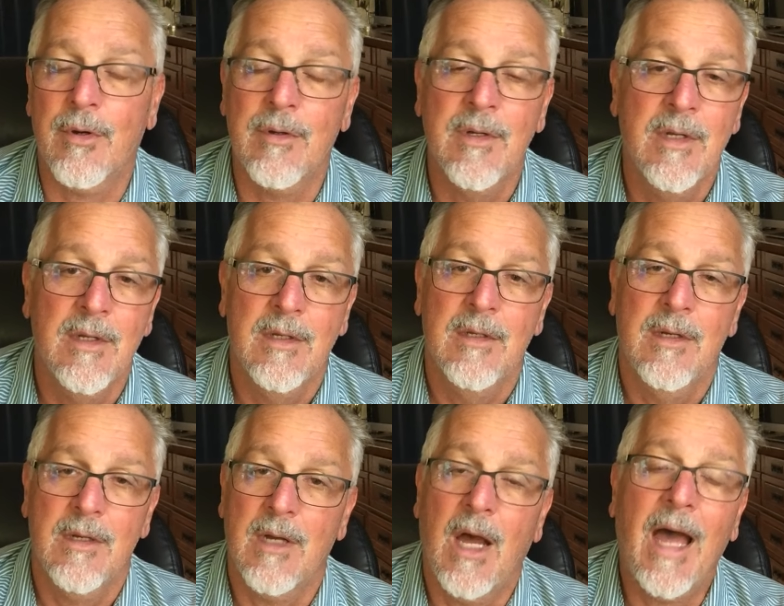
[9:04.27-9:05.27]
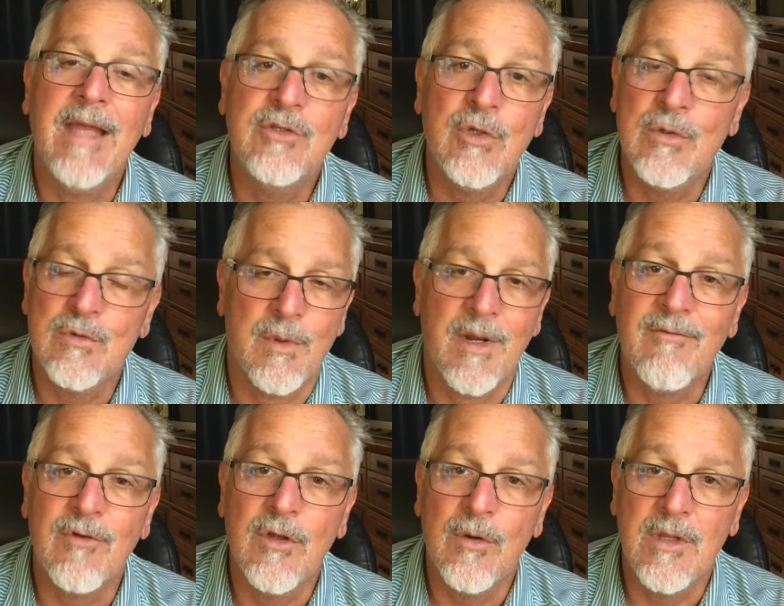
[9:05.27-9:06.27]
or iTunes, whatever
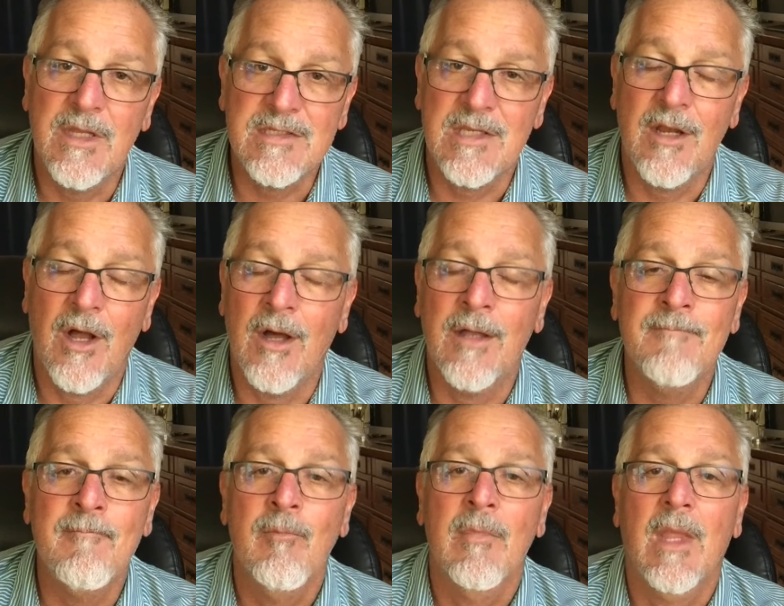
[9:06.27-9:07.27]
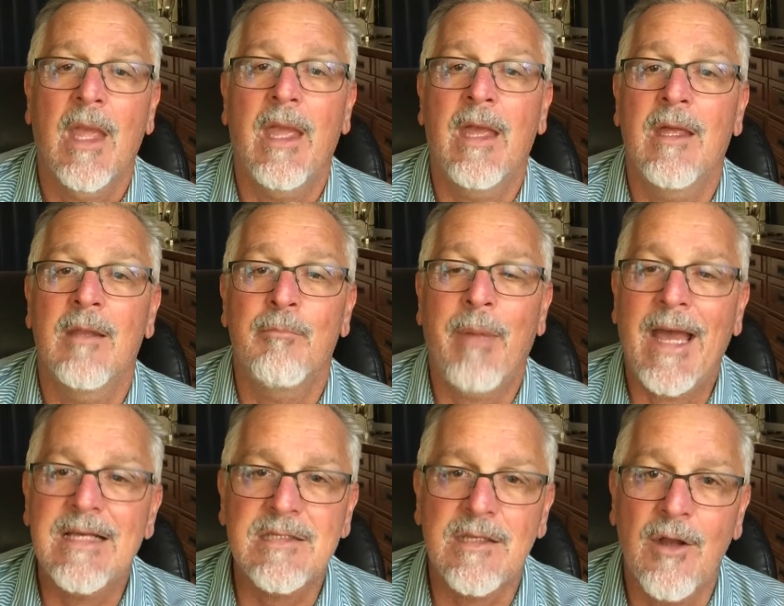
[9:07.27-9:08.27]
you listen on, and
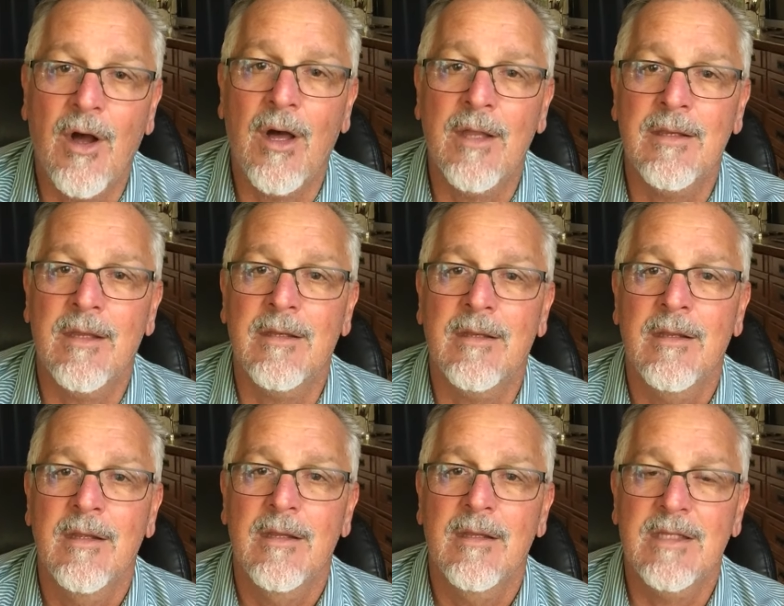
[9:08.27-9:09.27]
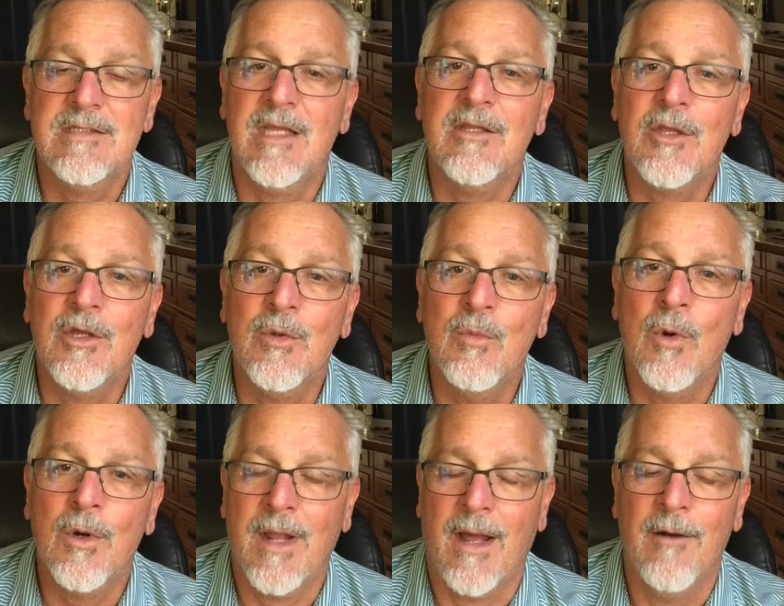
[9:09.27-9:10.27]
pass it on, and let's get the good
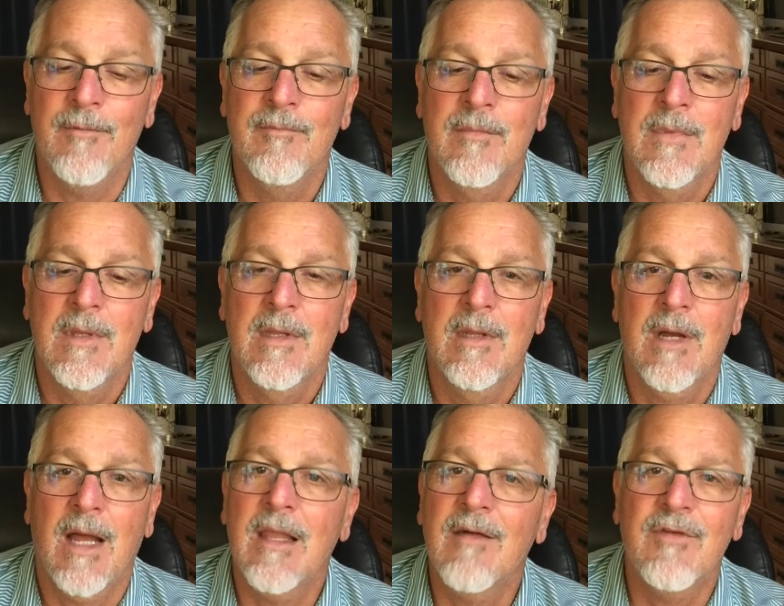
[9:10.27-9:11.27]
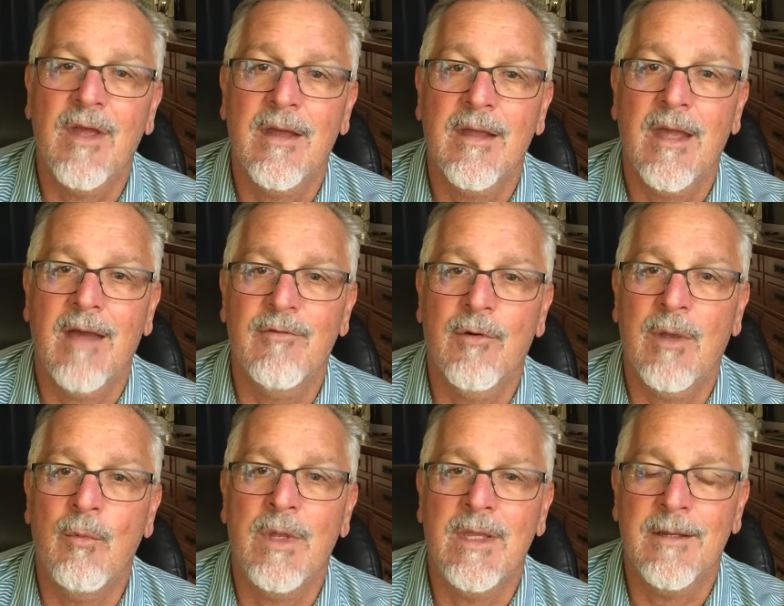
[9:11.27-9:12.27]
word out. I love you. Have a
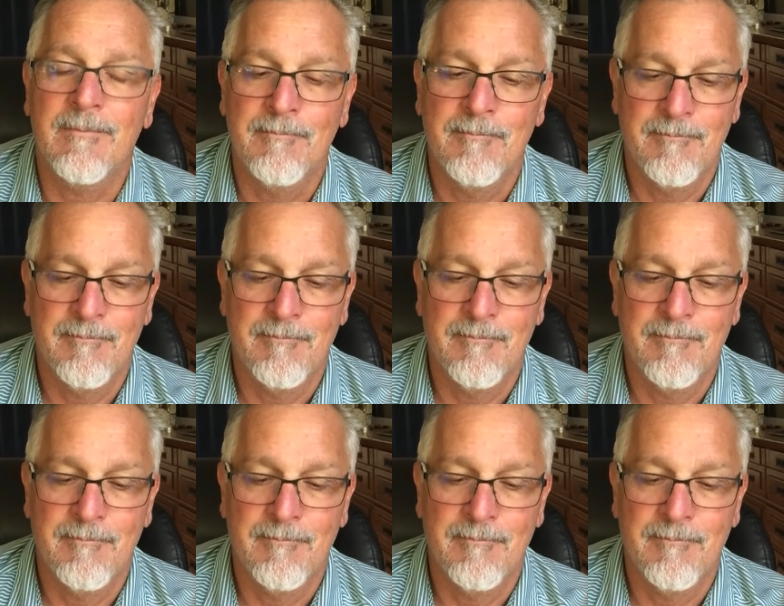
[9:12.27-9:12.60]
great week.